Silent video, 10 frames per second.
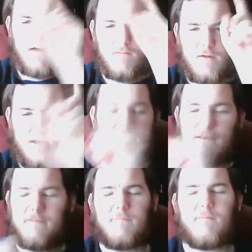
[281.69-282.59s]
out of my head,
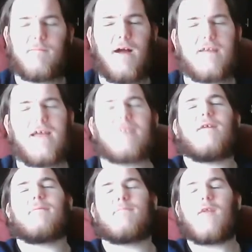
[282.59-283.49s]
he's my neck,
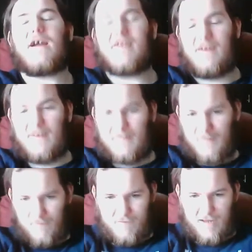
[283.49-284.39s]
like, pregnant or
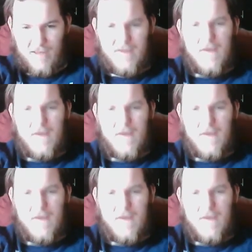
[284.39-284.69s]
something.